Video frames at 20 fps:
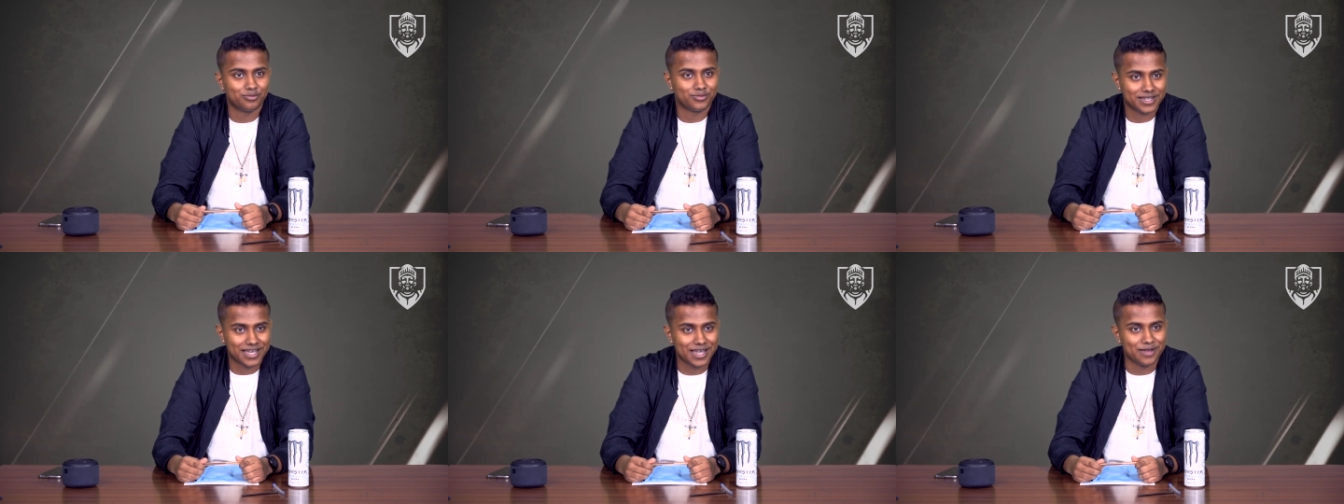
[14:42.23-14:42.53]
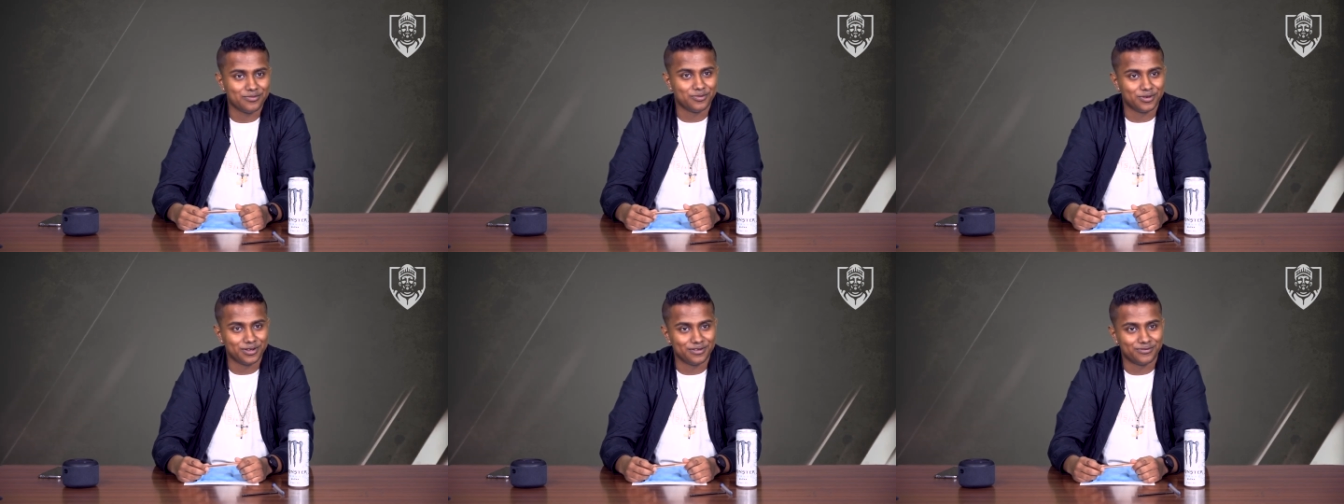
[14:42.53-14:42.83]

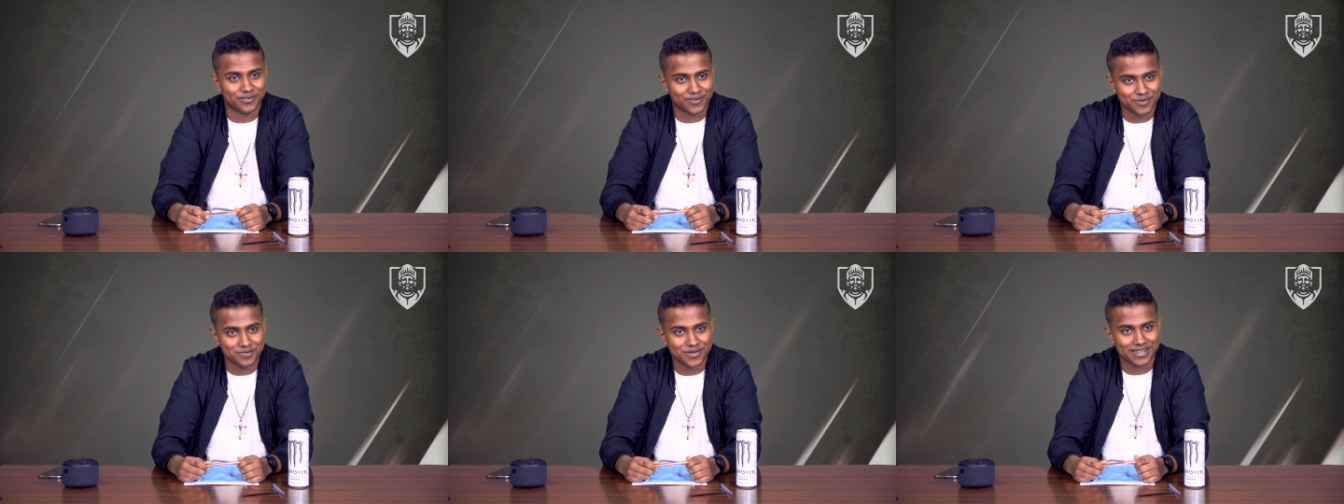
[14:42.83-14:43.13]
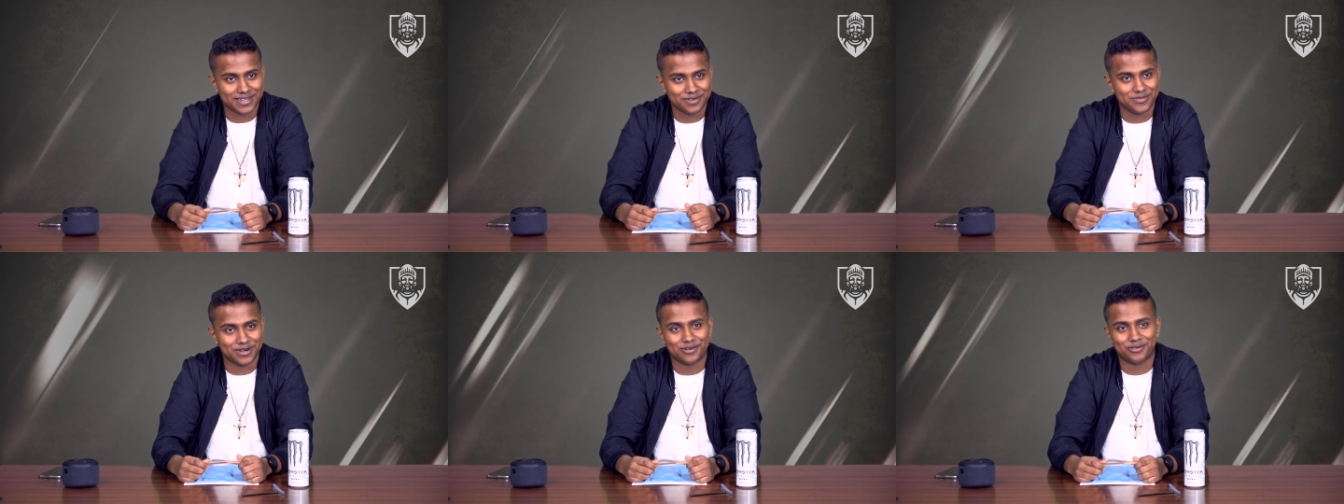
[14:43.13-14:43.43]
capable of even
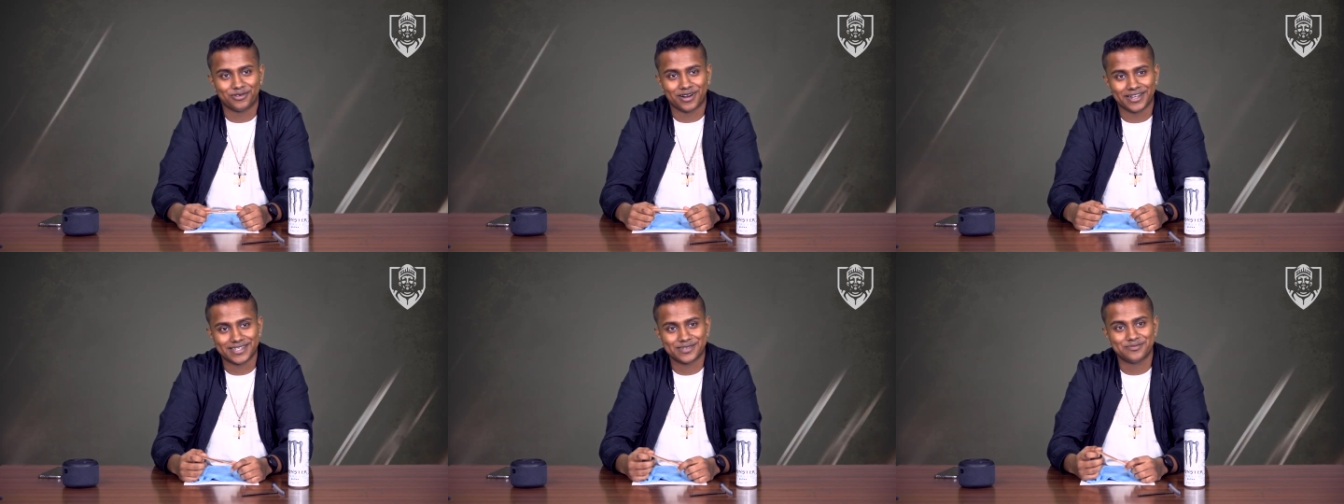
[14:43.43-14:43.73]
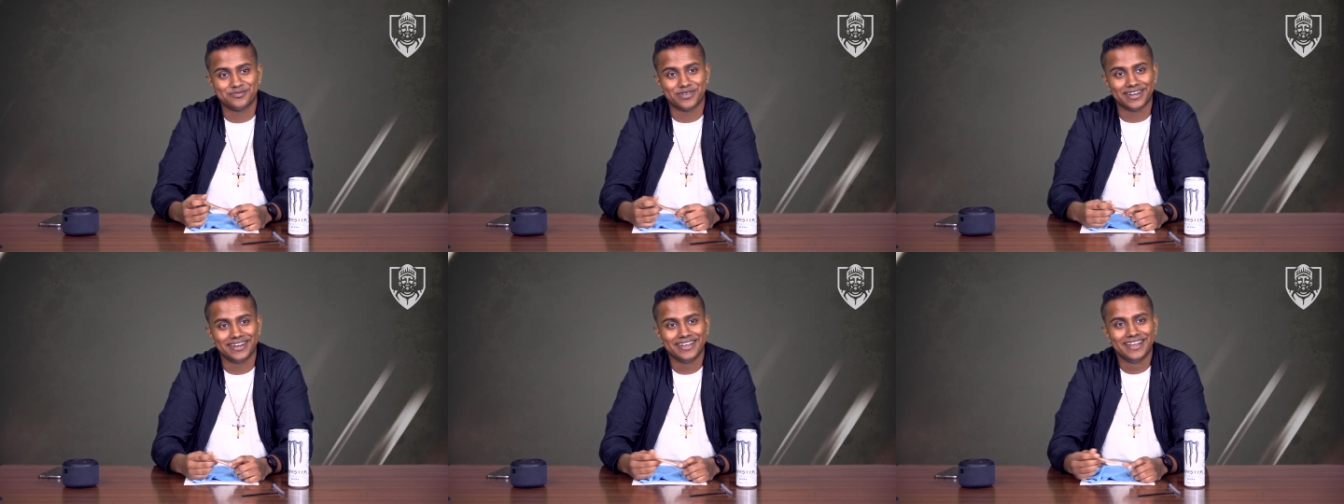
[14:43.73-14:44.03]
making minute rice
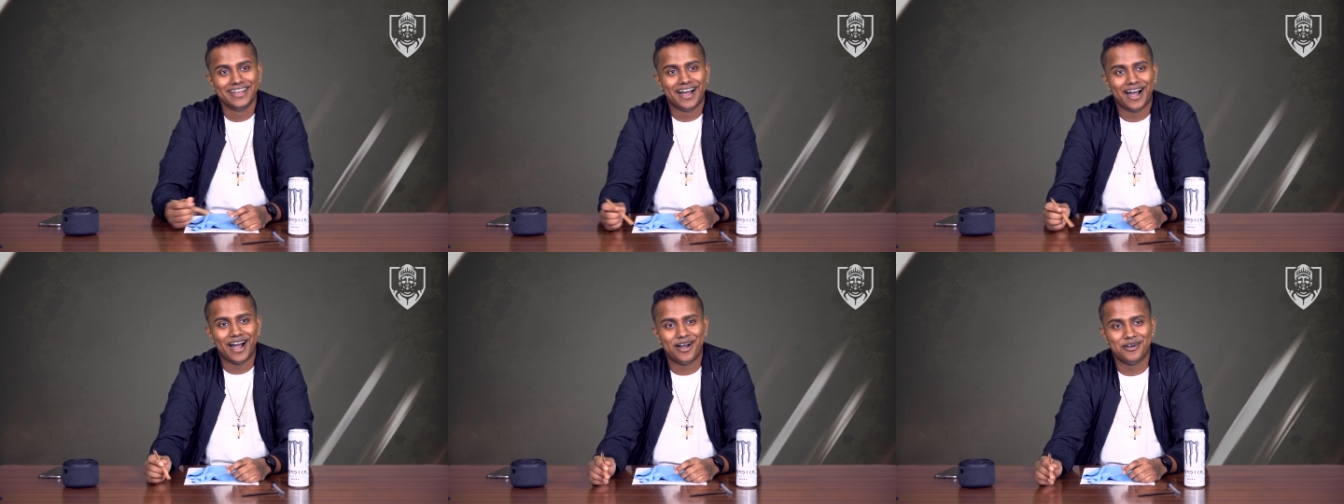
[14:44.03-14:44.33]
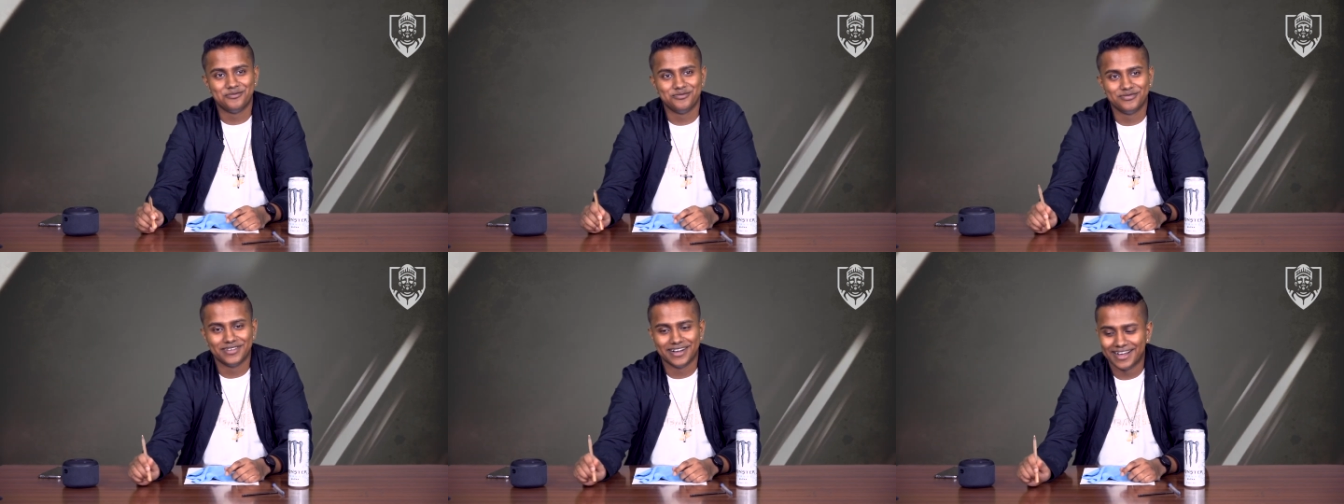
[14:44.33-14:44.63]
but
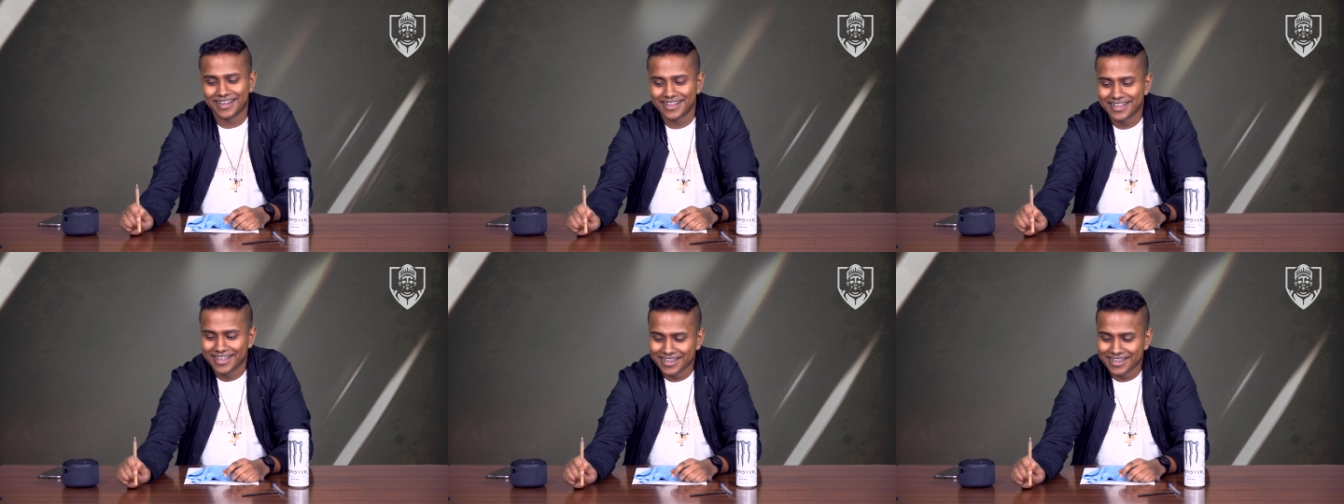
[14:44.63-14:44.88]
um, uh,